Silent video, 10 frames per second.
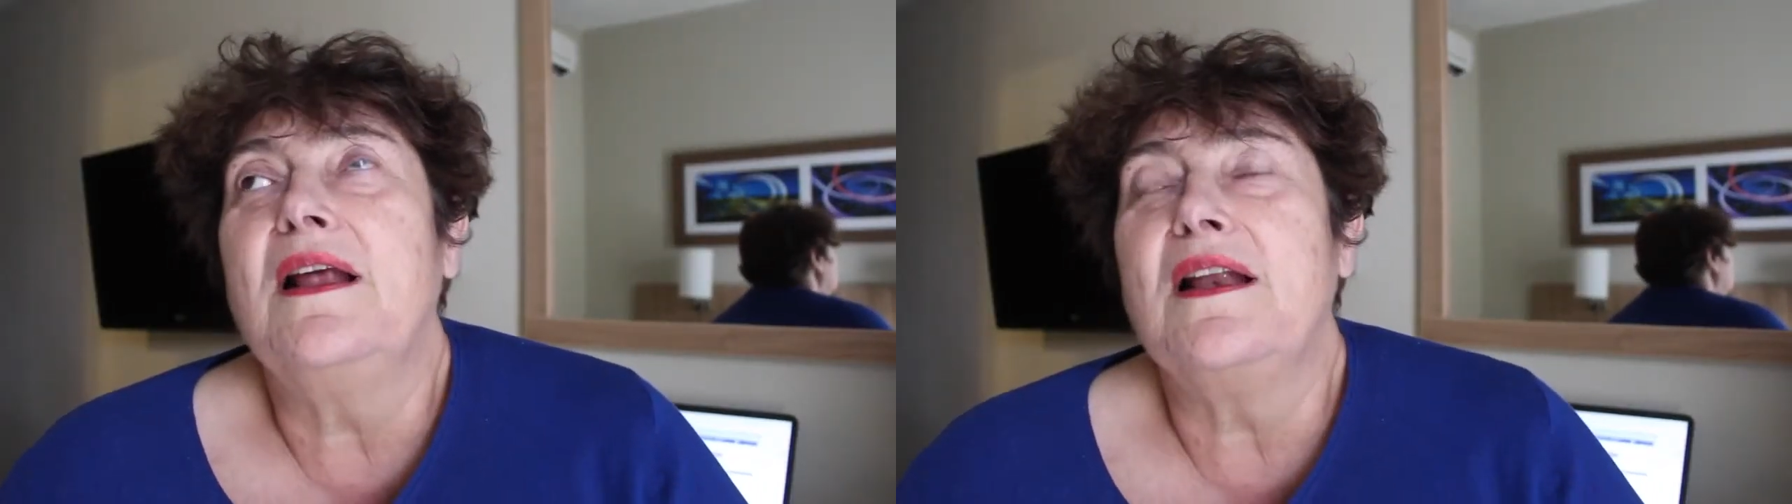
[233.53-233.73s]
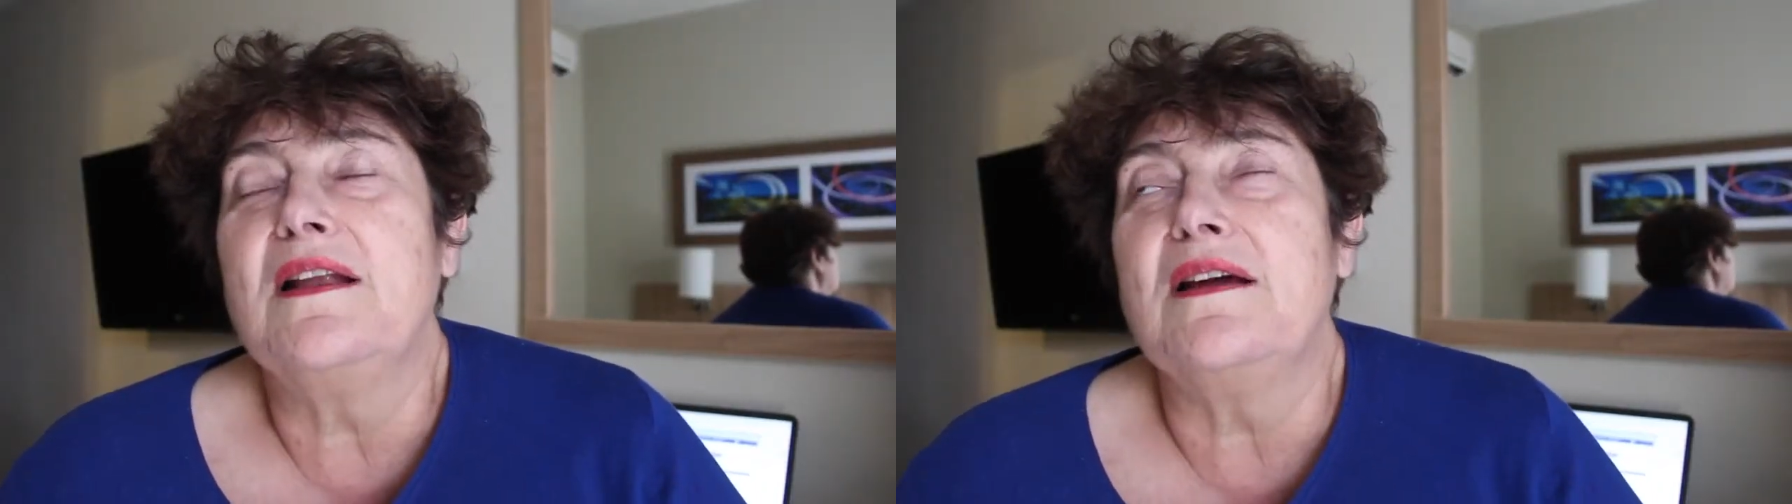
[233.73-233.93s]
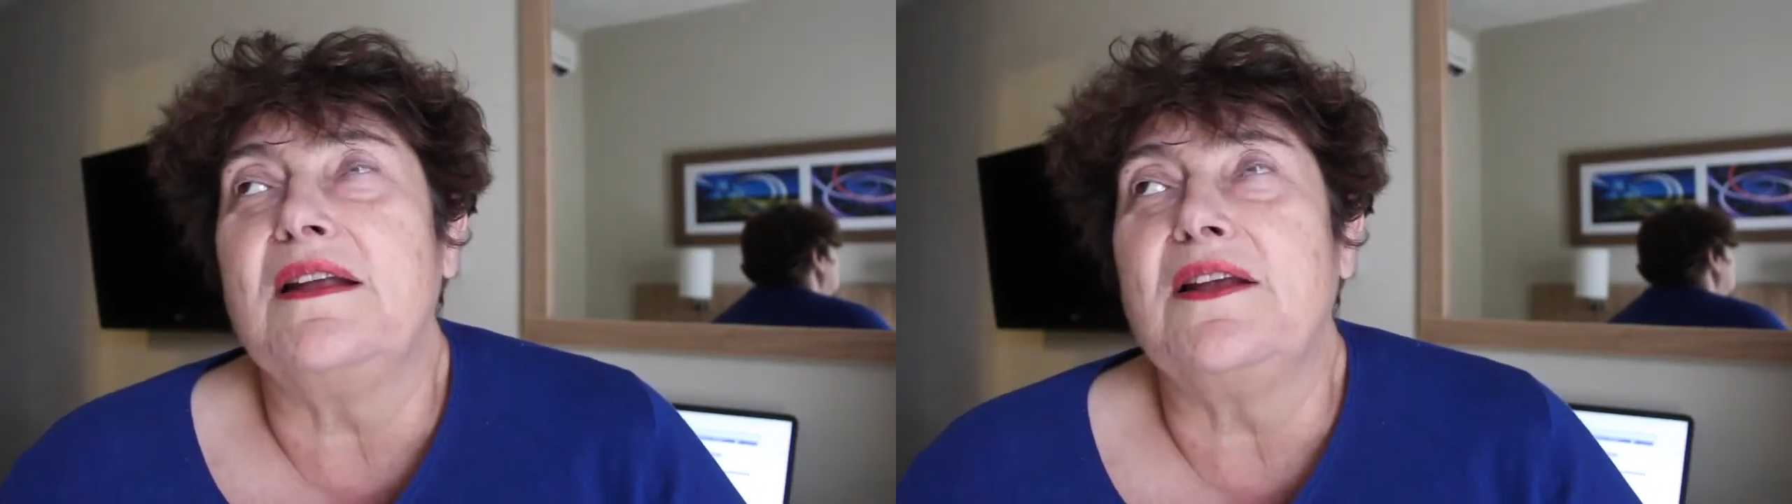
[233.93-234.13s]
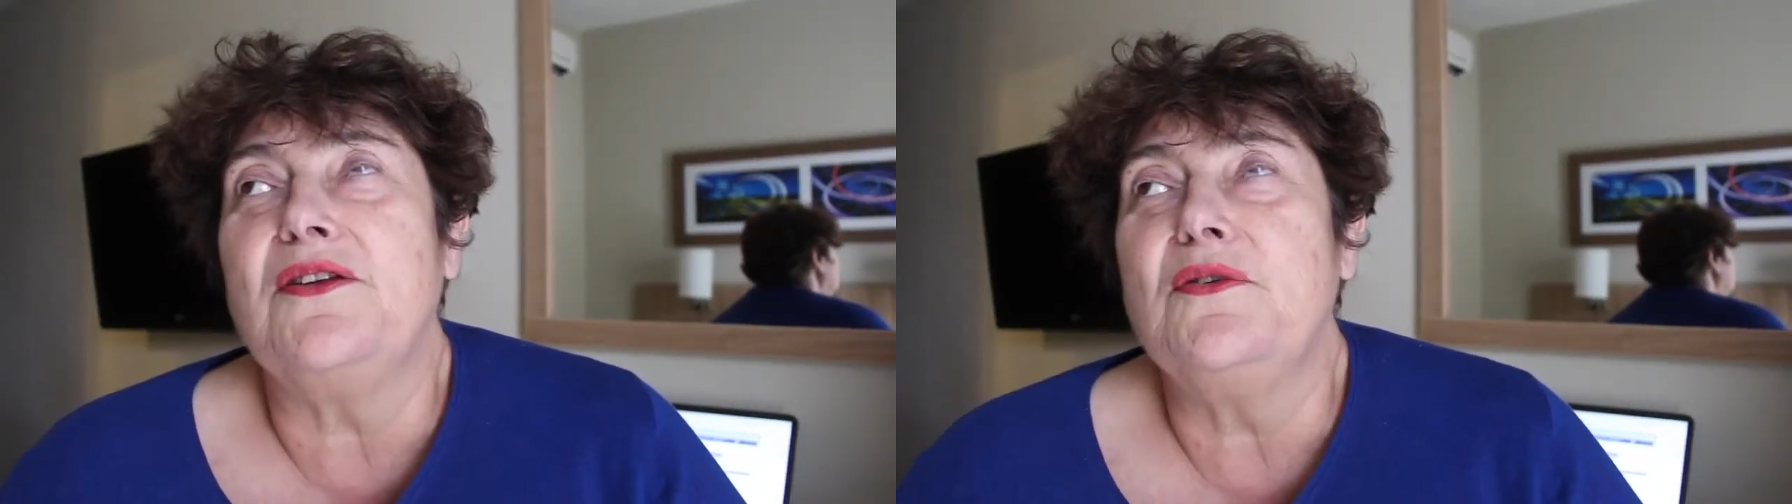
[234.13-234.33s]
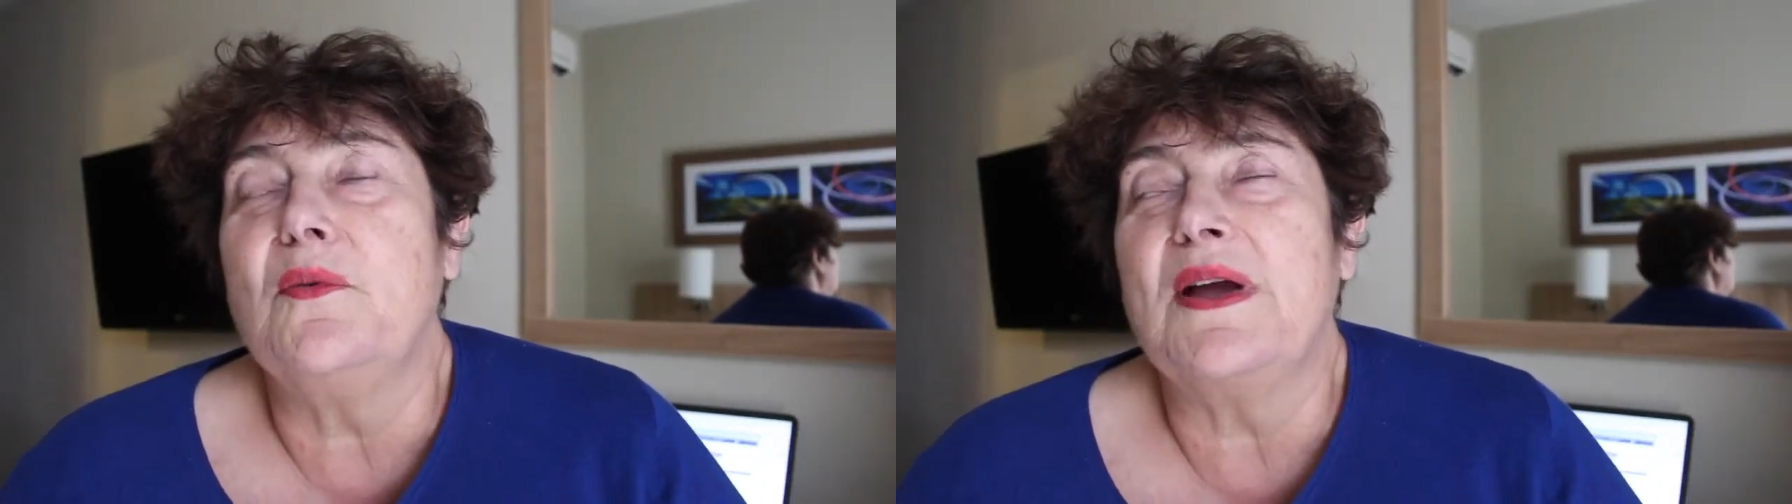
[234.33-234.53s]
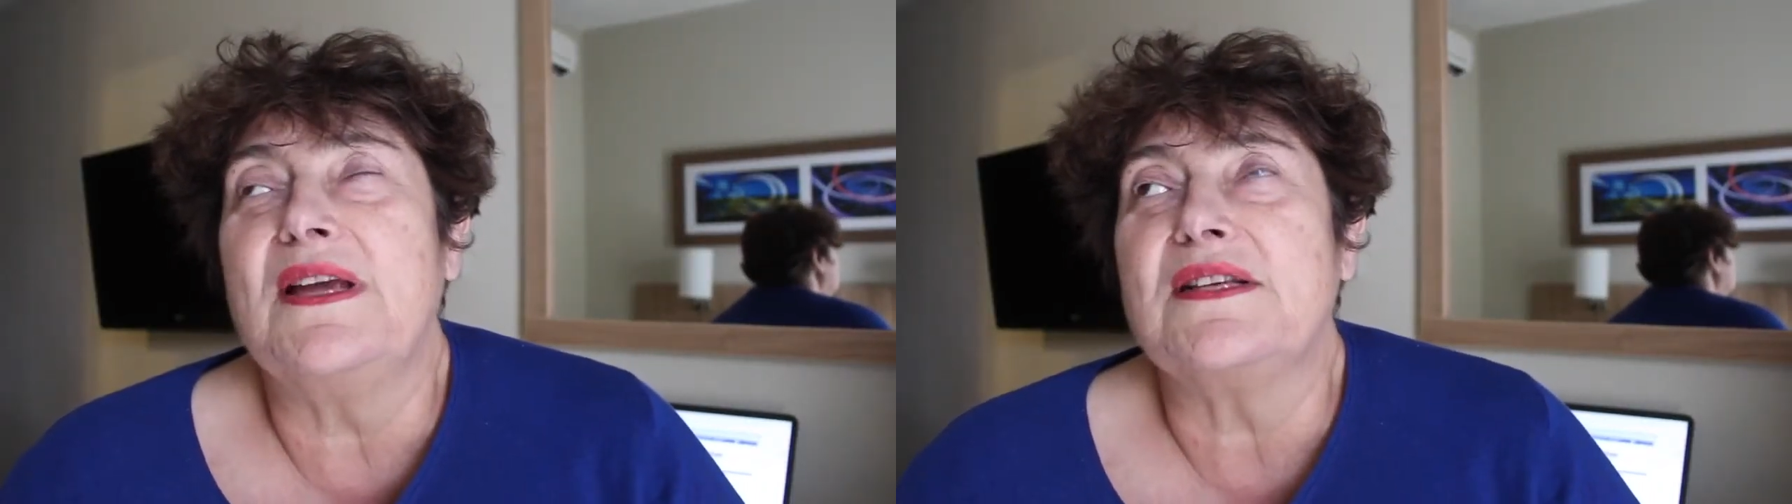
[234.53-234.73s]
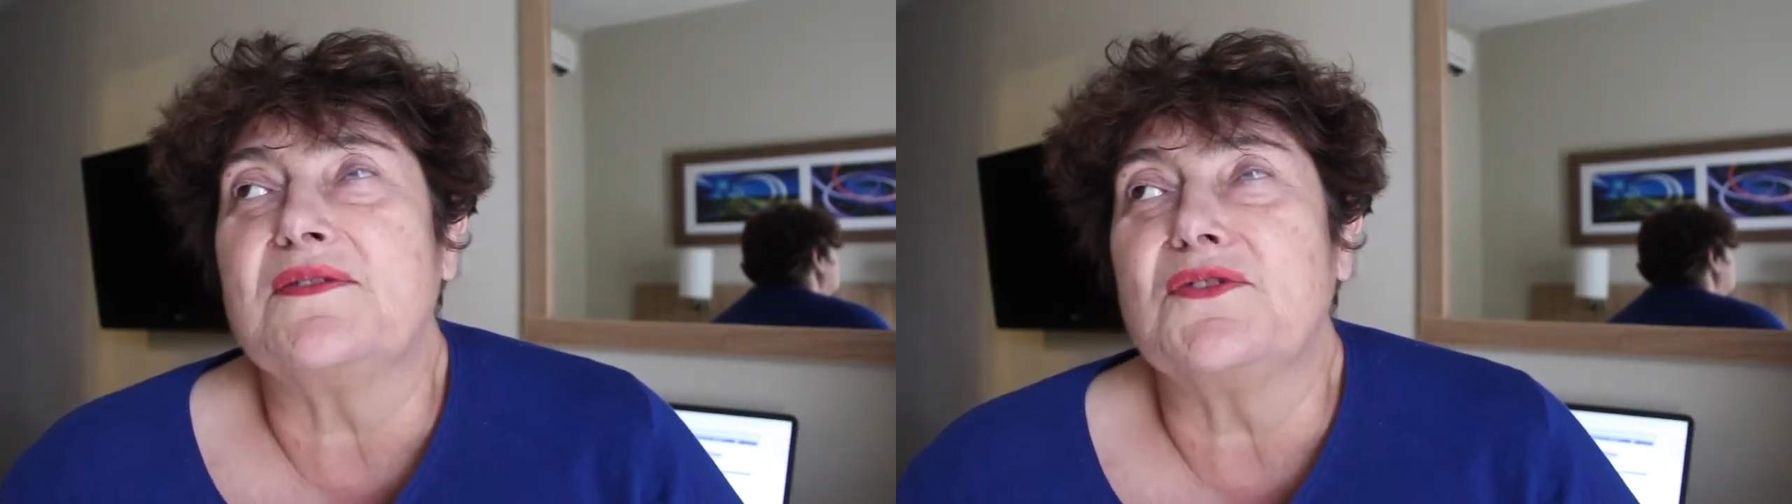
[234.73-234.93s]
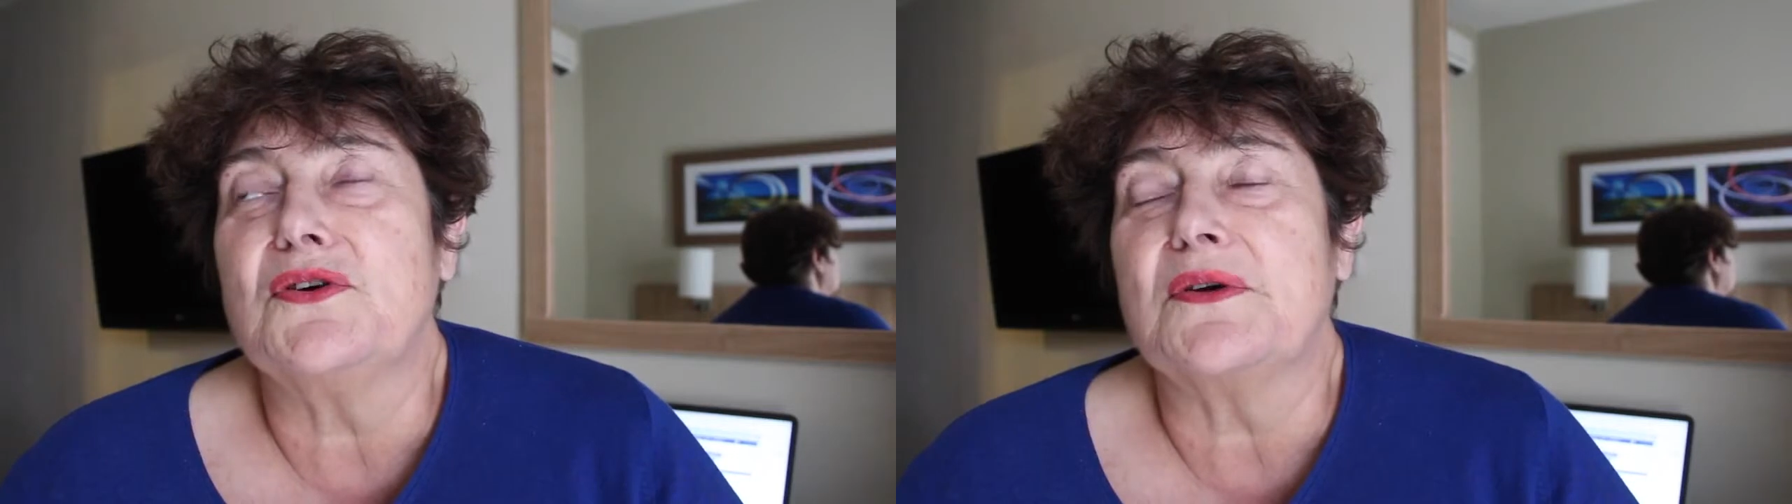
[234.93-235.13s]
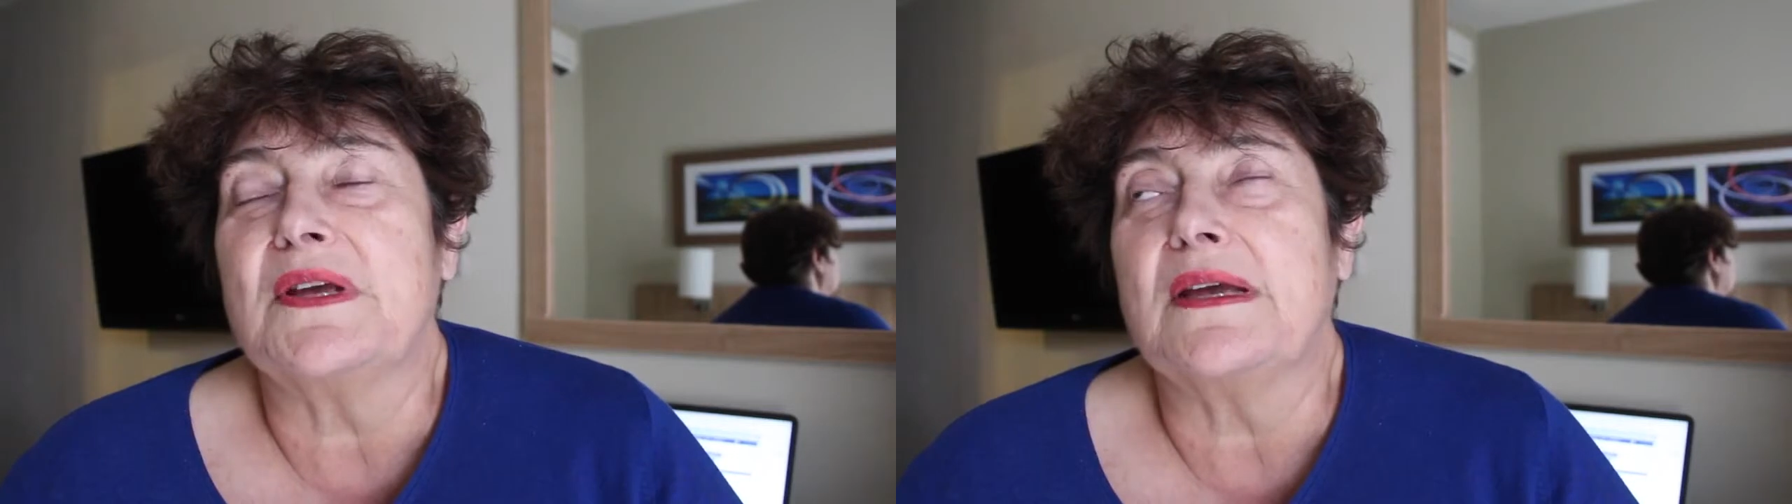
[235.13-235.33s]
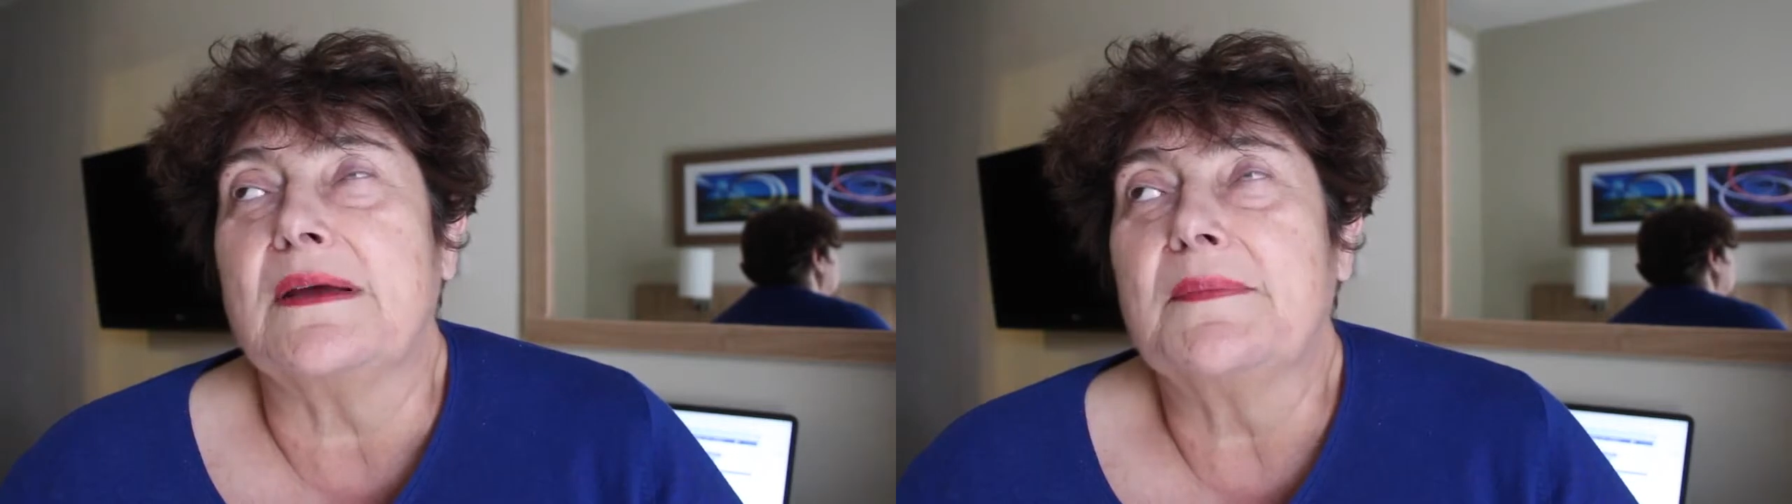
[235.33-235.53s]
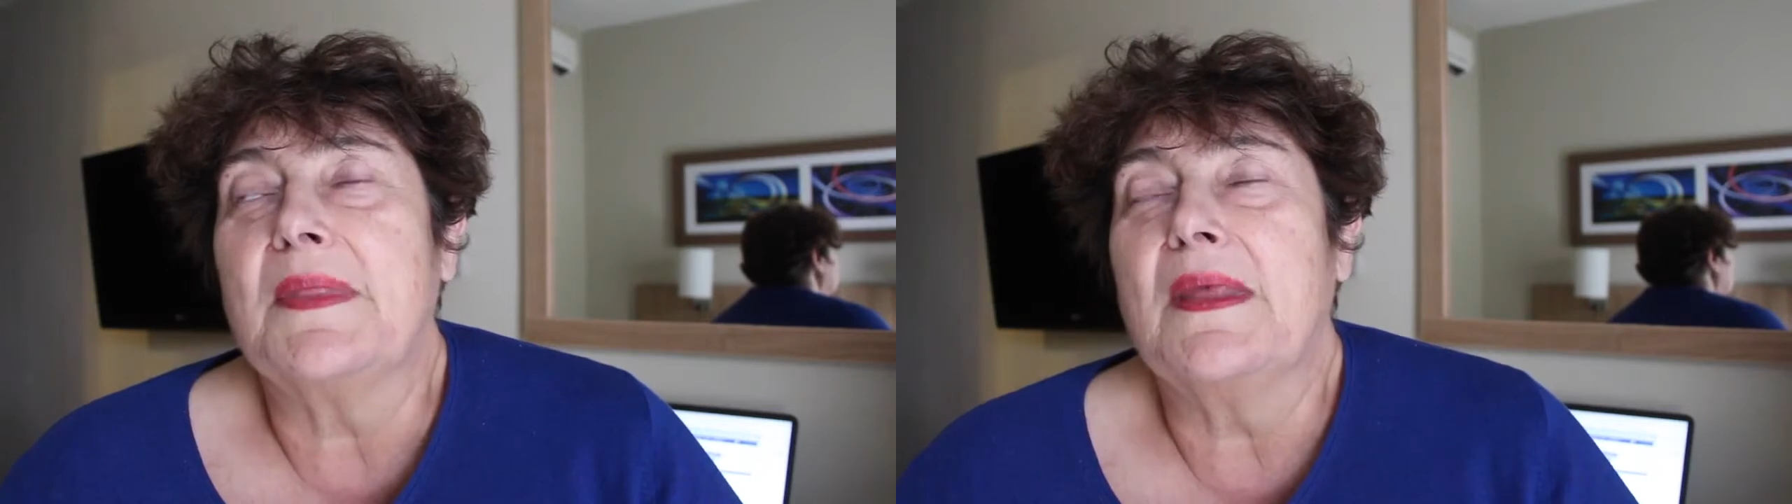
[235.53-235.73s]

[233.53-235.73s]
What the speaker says: learning new ways of cooking,